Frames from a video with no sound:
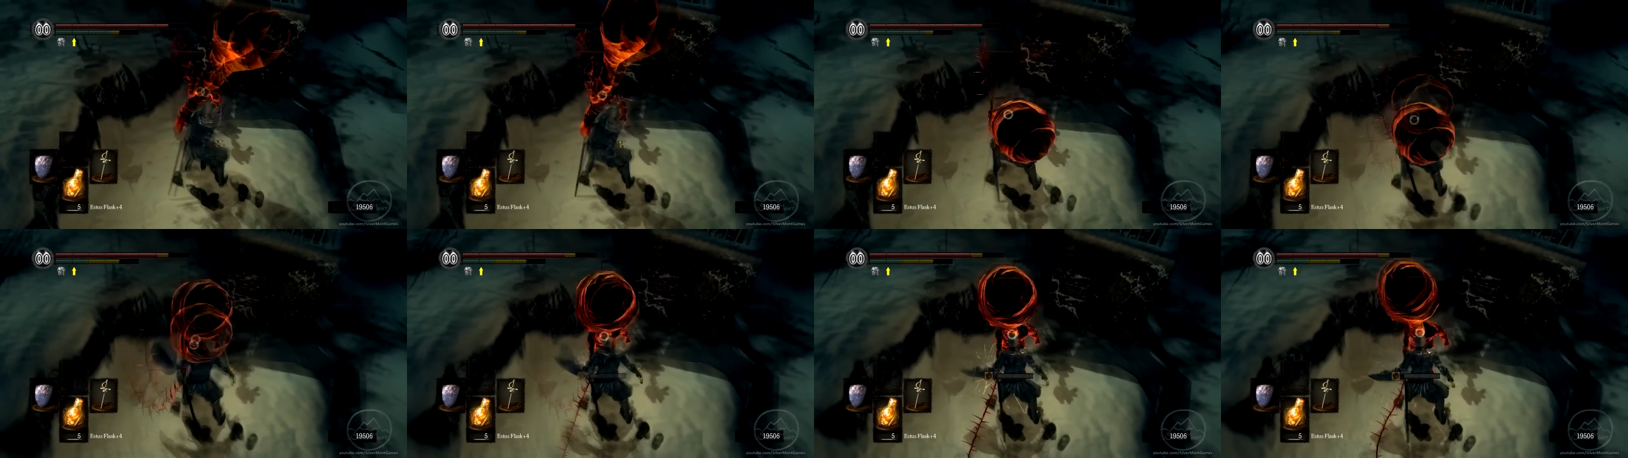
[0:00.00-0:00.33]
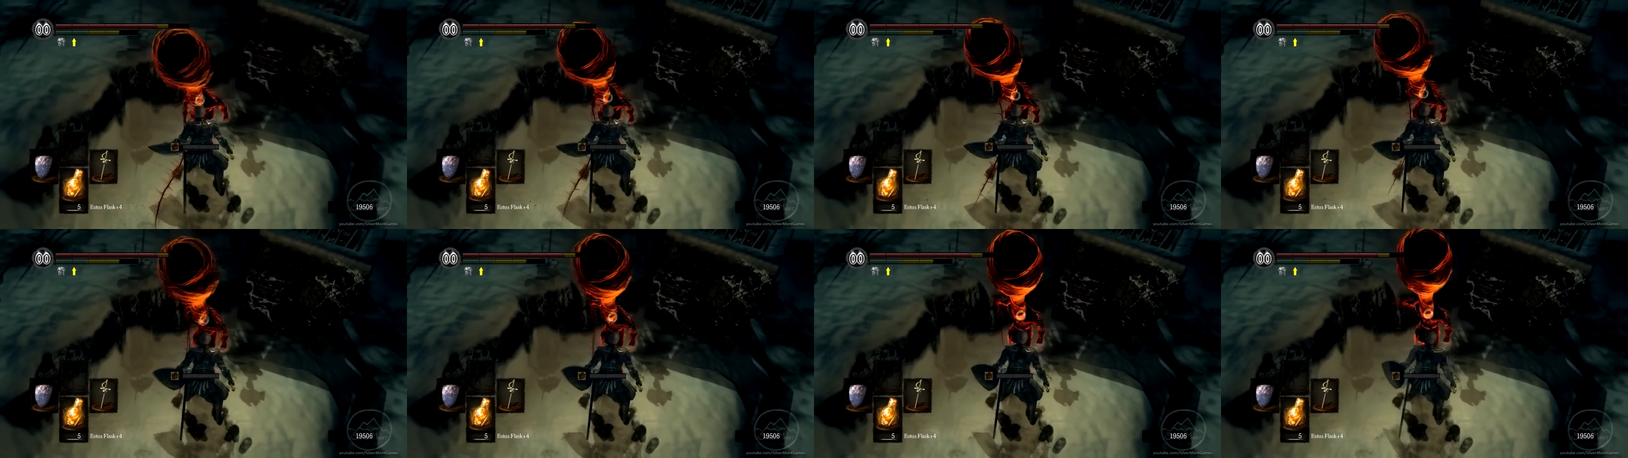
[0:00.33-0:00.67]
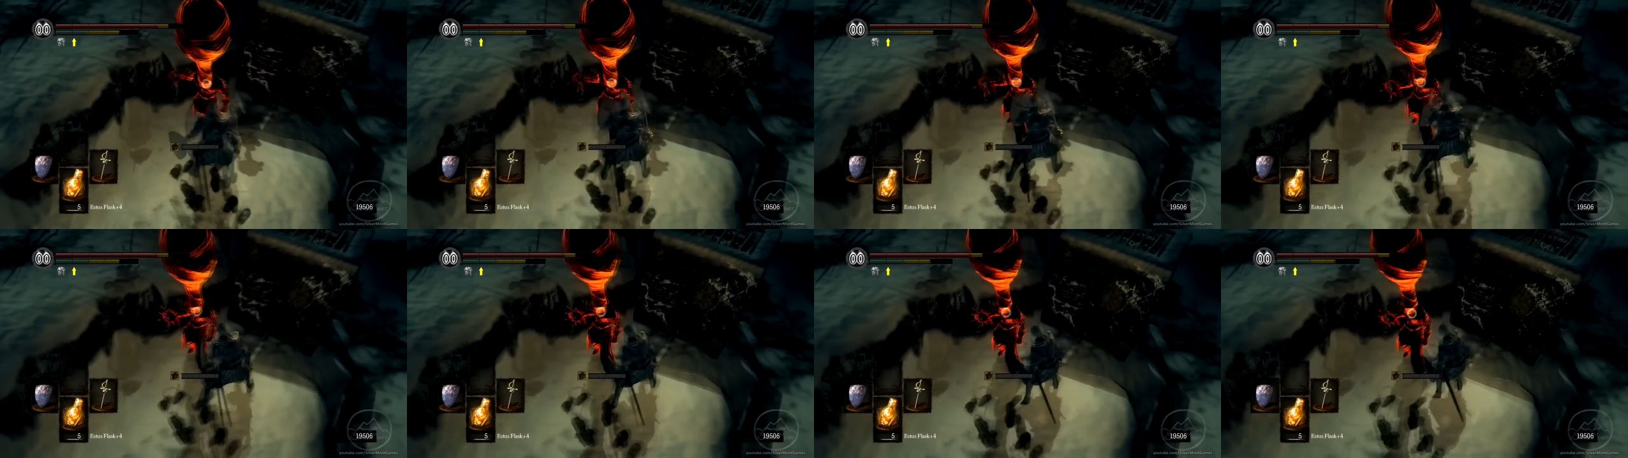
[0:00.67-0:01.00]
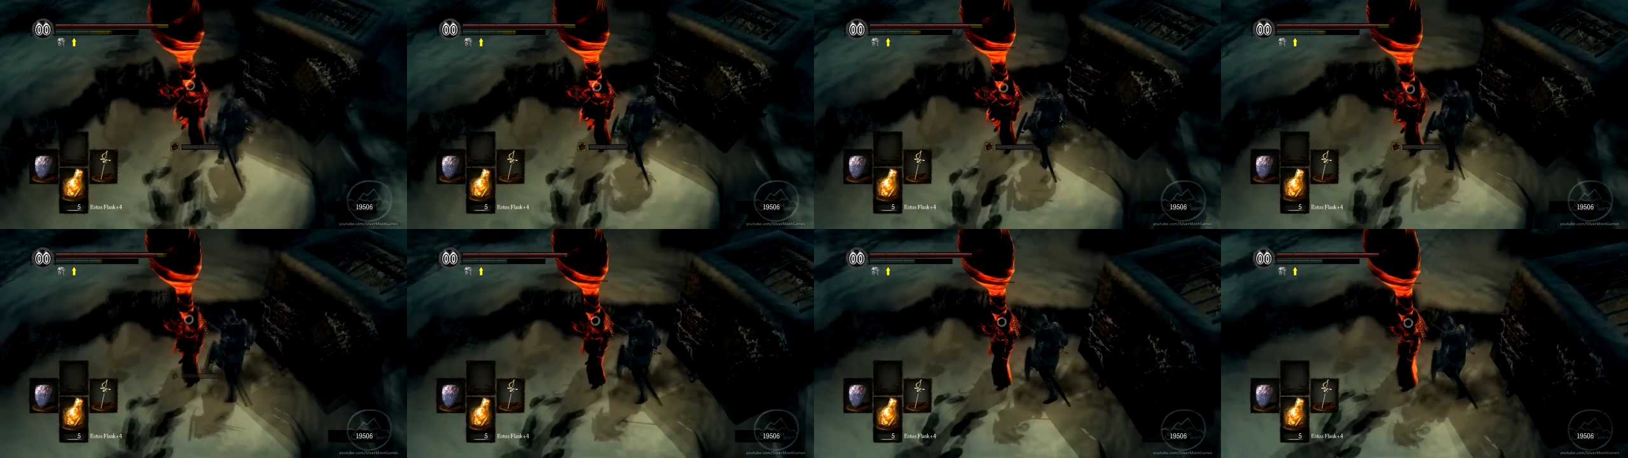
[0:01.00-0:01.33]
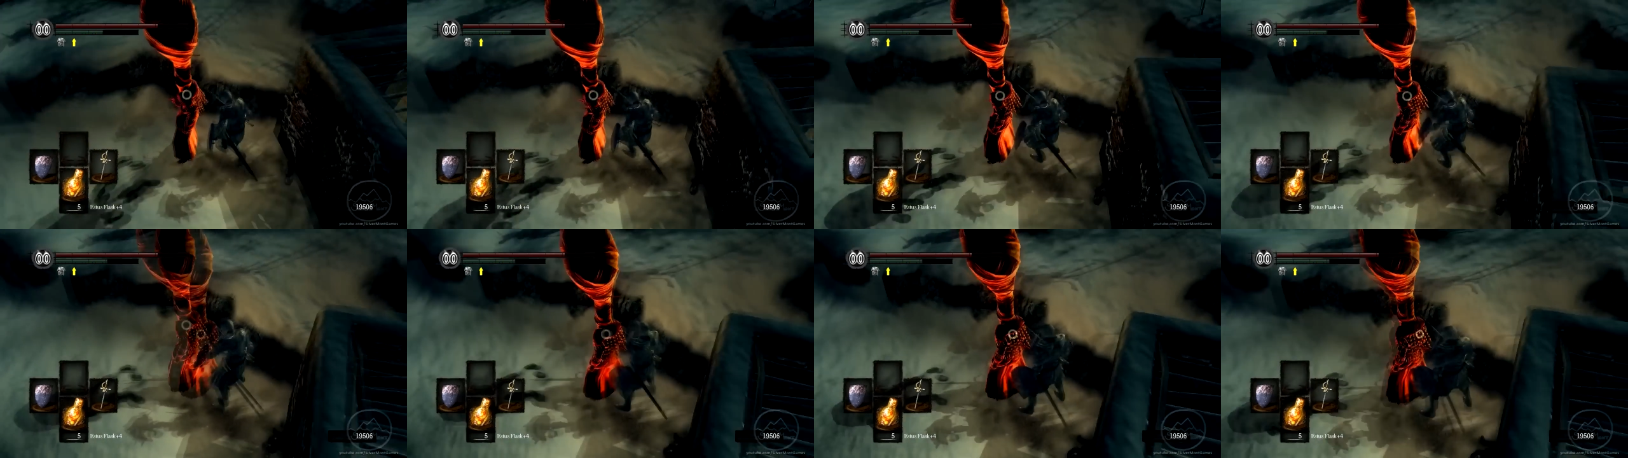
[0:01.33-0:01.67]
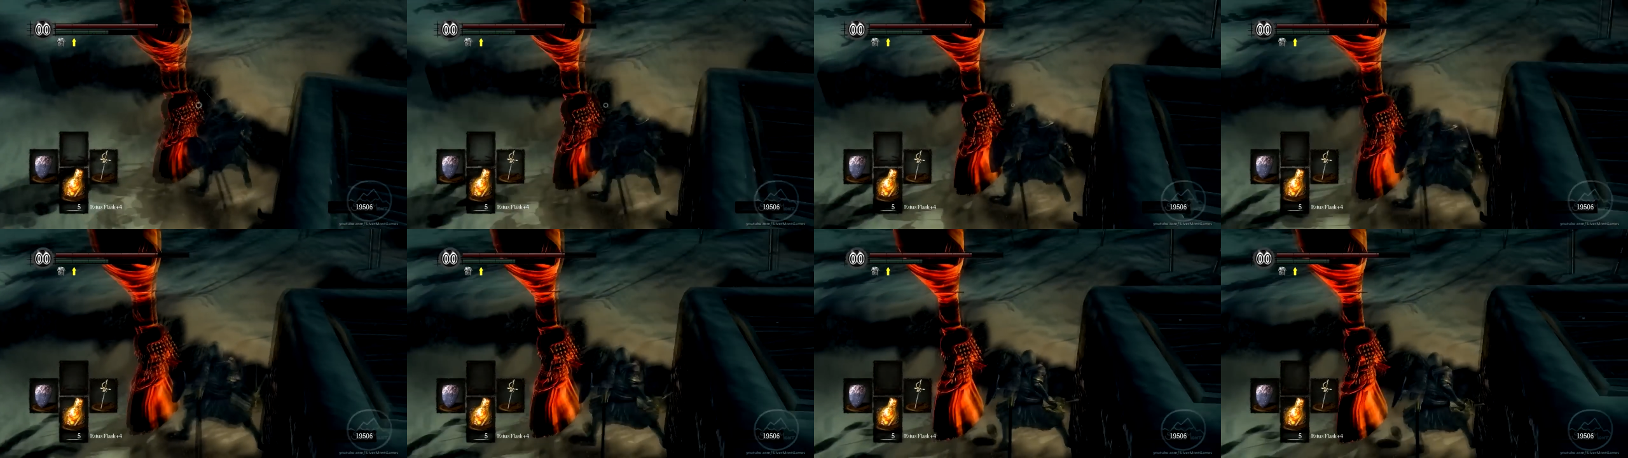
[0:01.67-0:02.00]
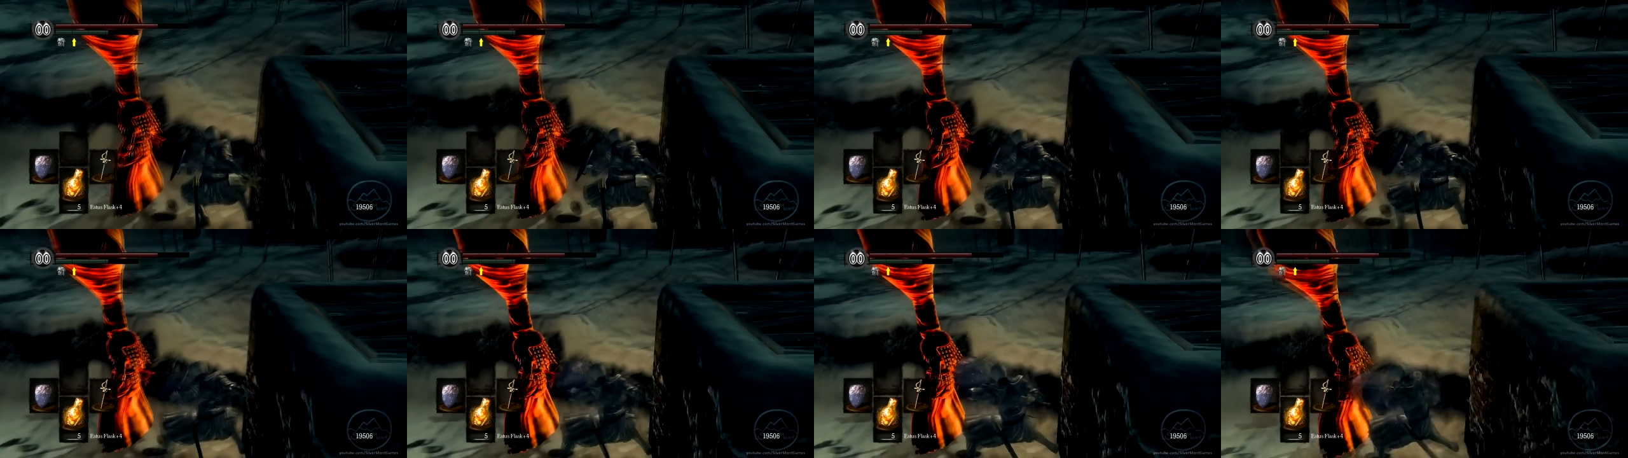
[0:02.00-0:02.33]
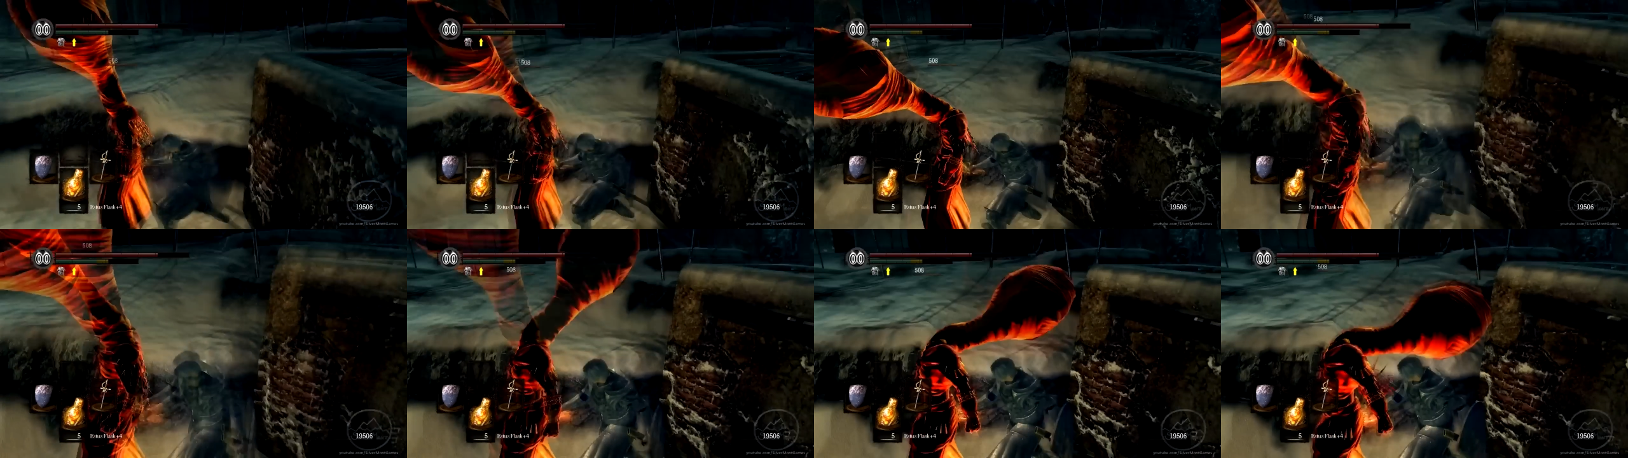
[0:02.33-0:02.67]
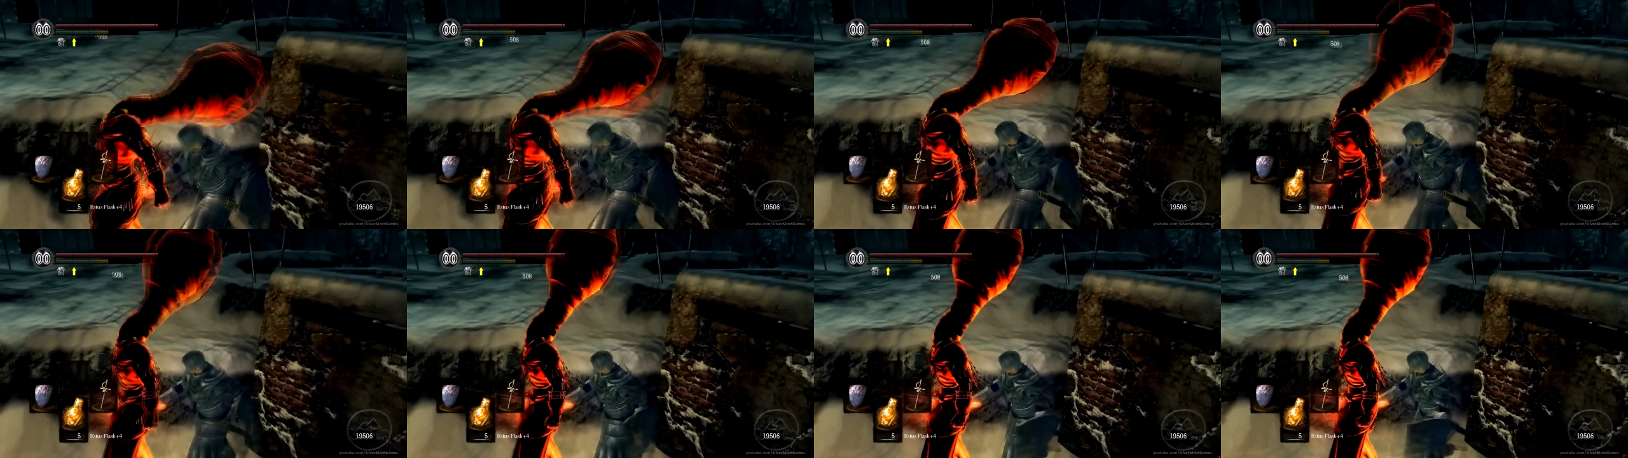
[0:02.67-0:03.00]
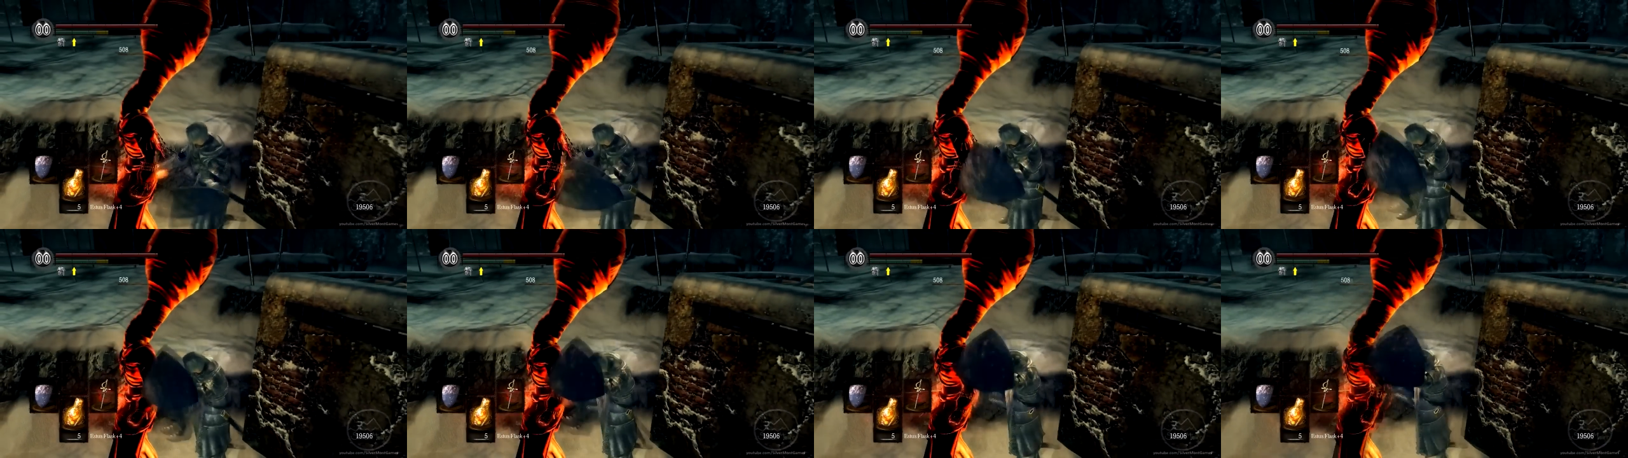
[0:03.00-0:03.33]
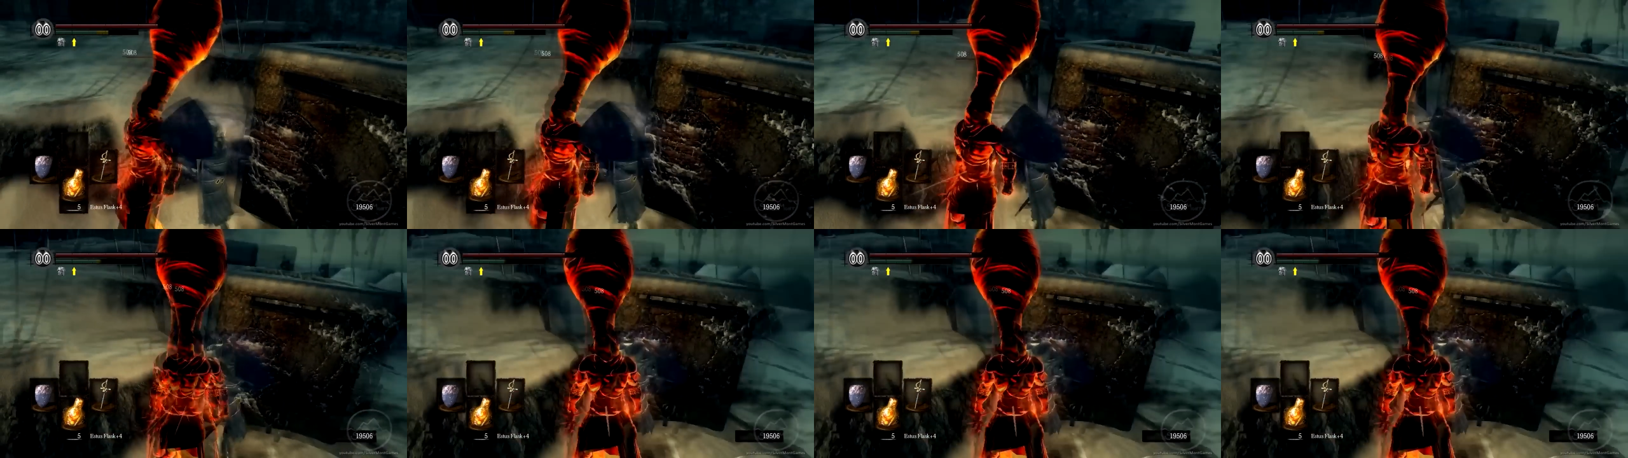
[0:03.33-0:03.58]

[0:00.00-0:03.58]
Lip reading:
[unreadable: no face in view]